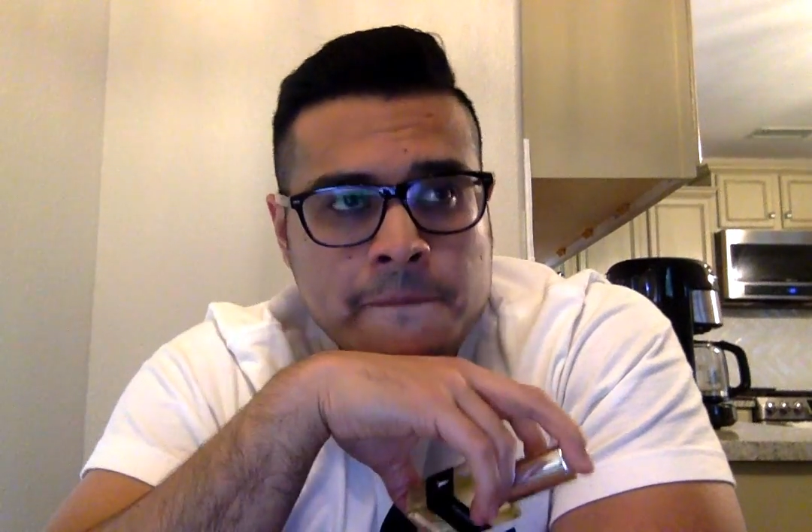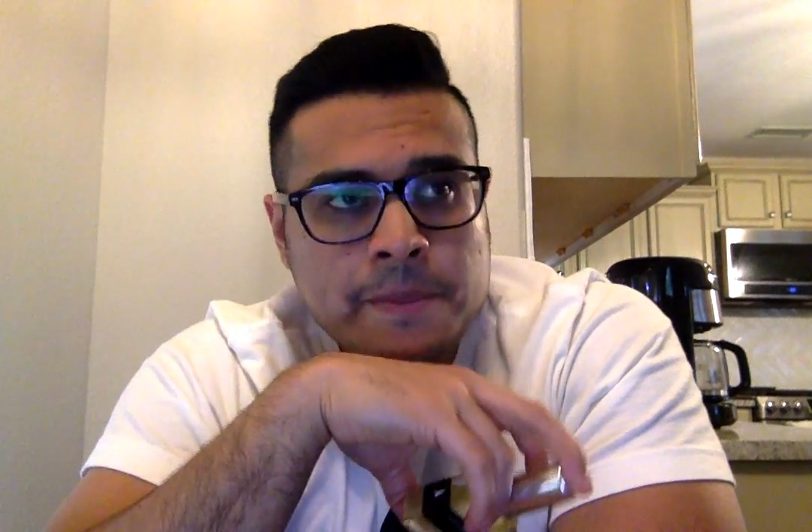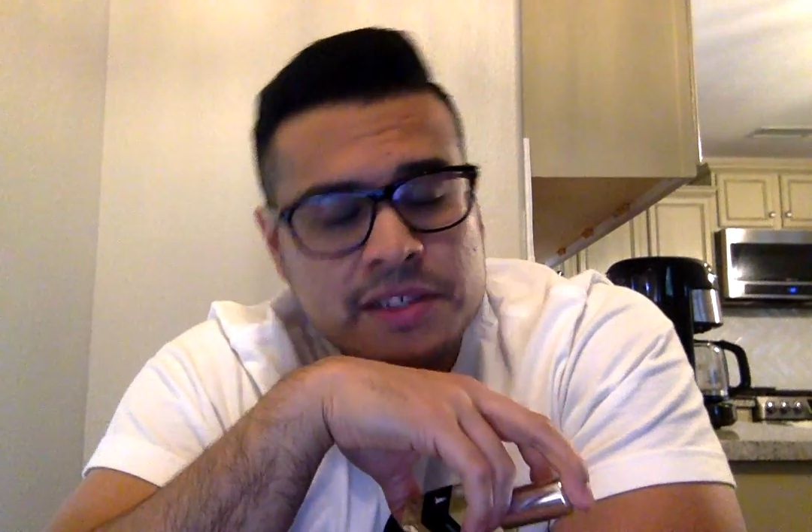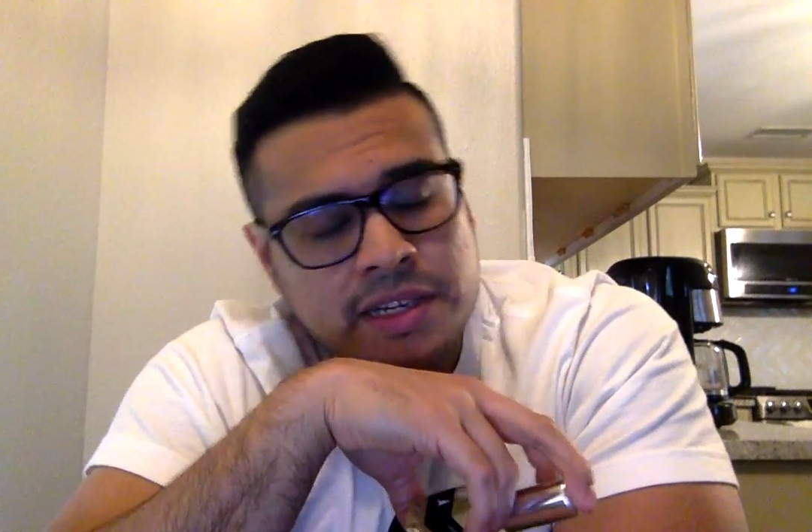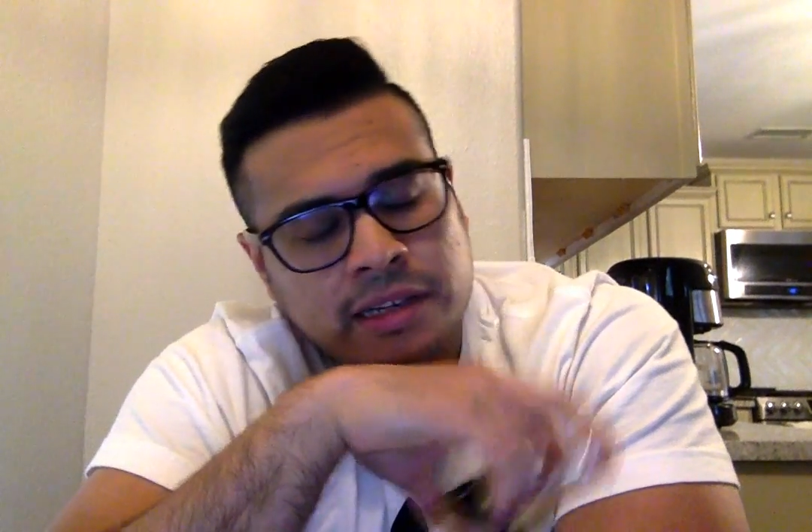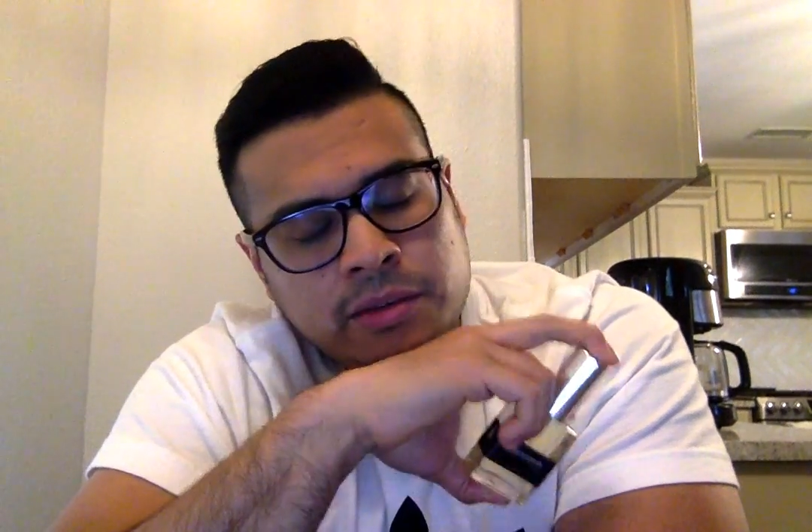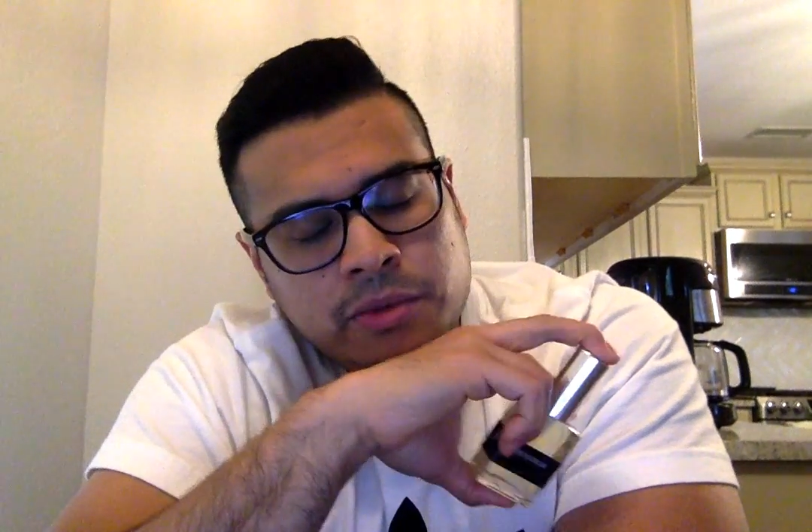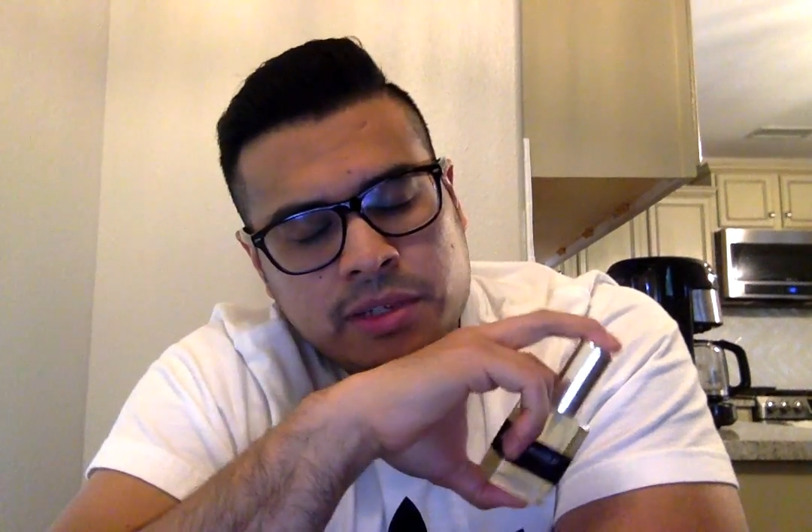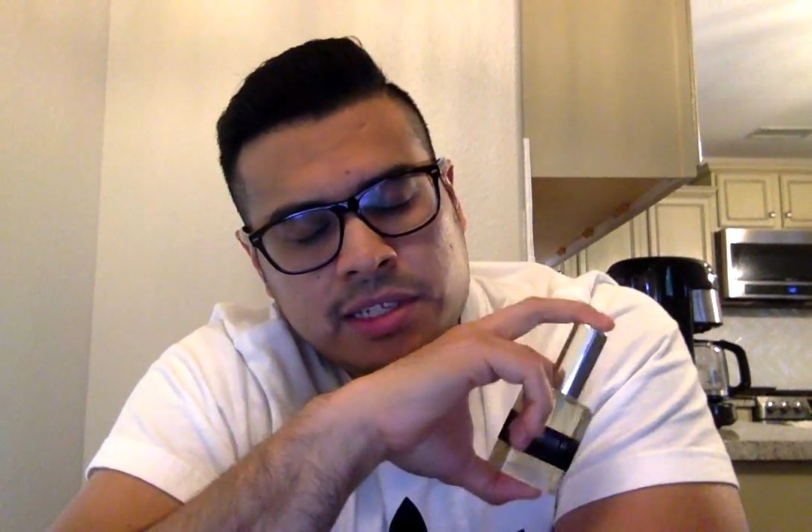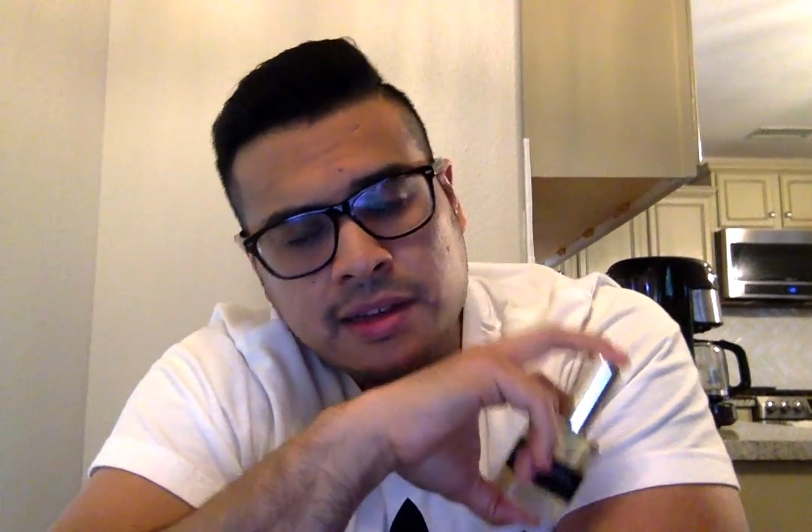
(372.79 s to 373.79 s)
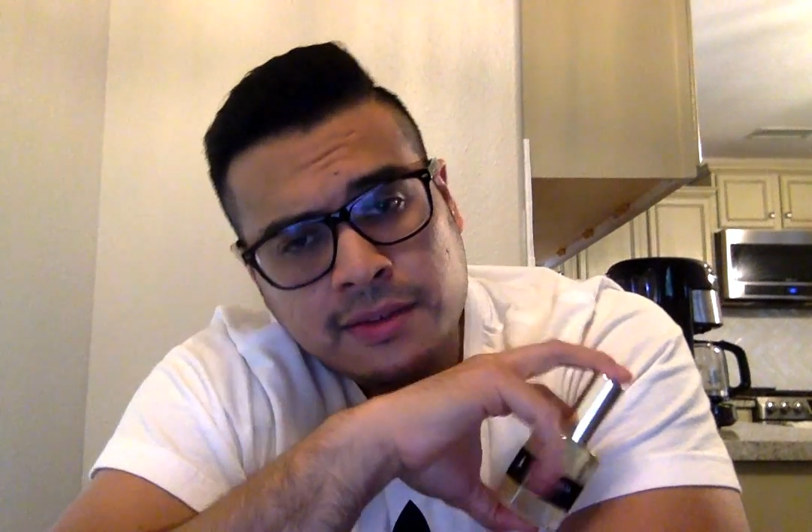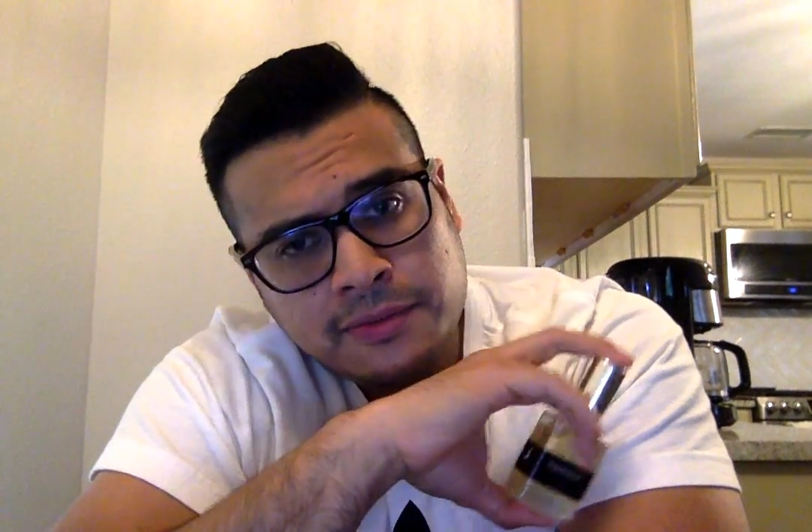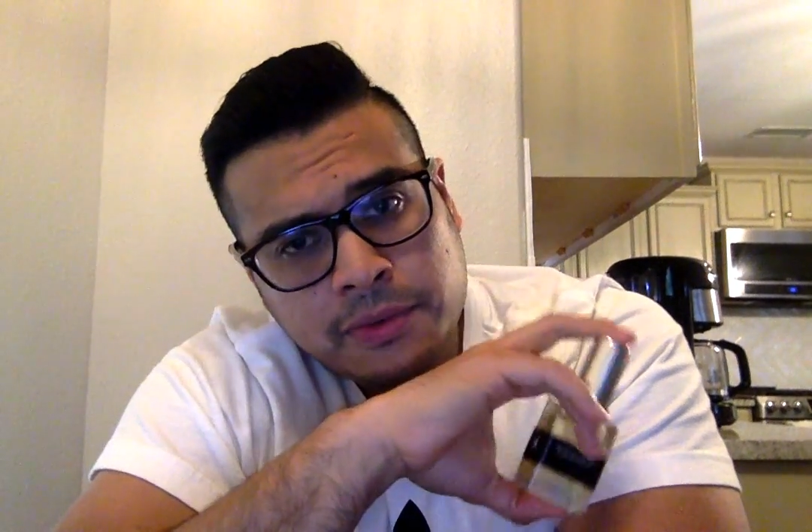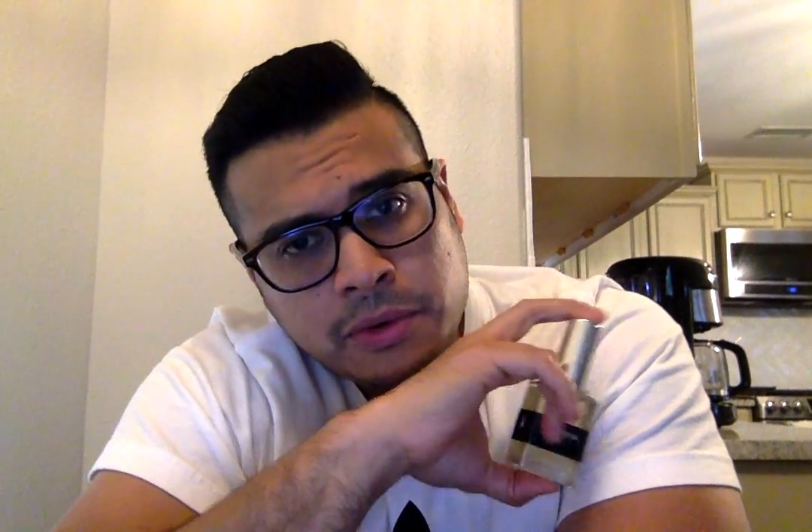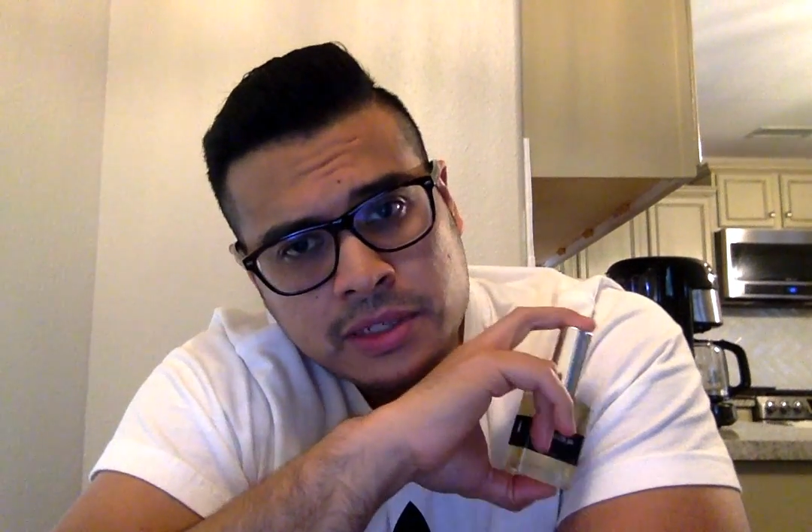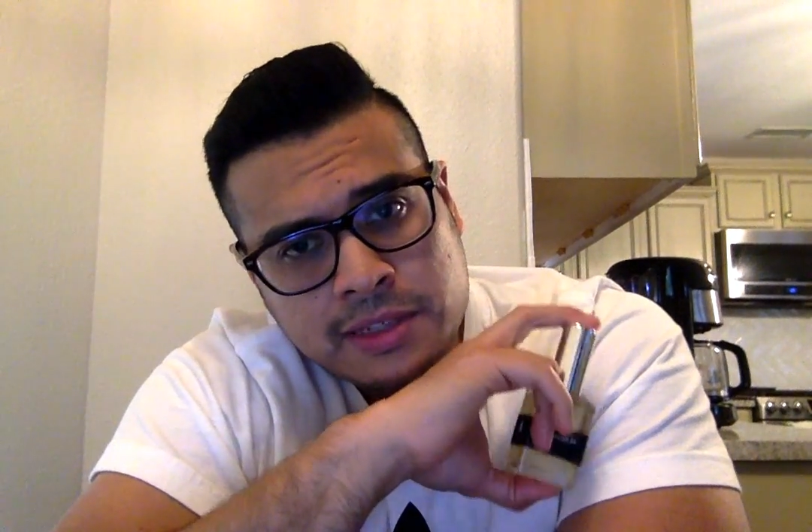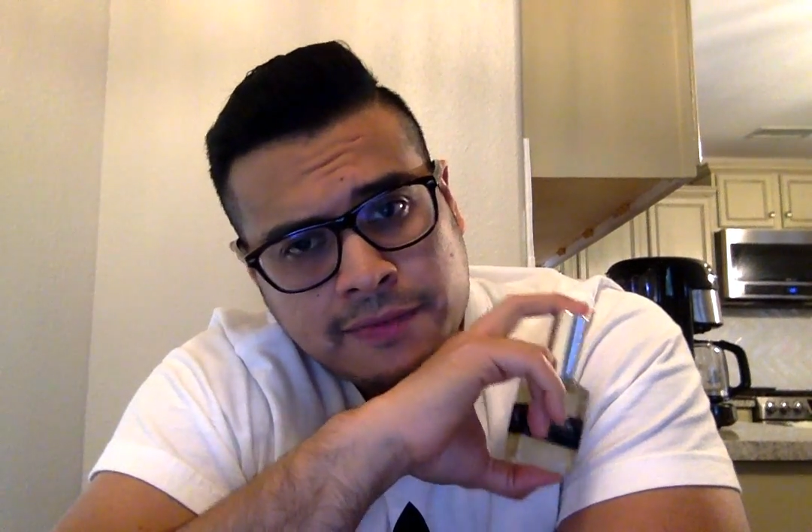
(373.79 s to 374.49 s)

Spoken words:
The second one is Tom Ford's